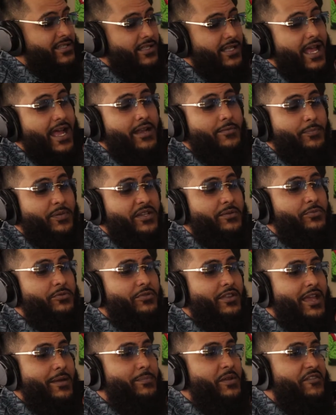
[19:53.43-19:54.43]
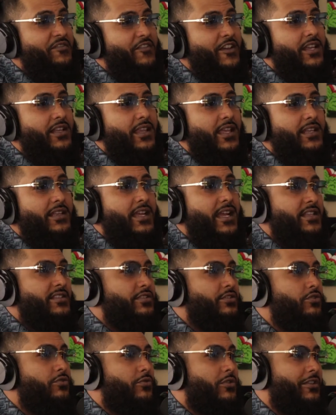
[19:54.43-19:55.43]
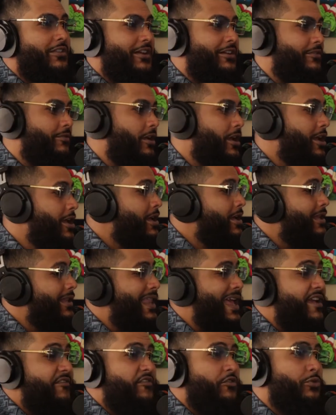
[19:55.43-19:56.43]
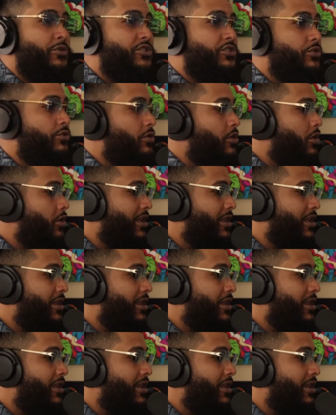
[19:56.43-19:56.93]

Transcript: you know there's a lot of people that be fake like that too, where they're laughing with you.